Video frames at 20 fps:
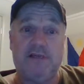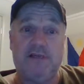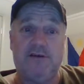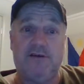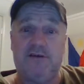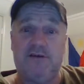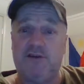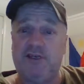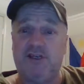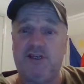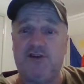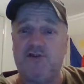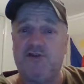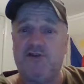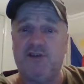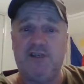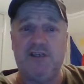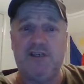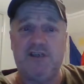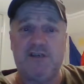I enjoy
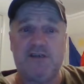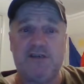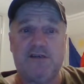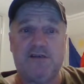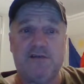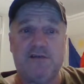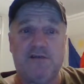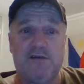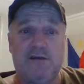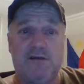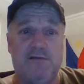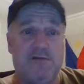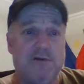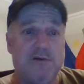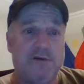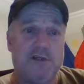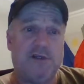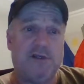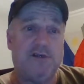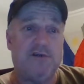this. I
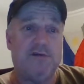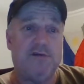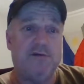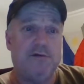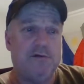really do.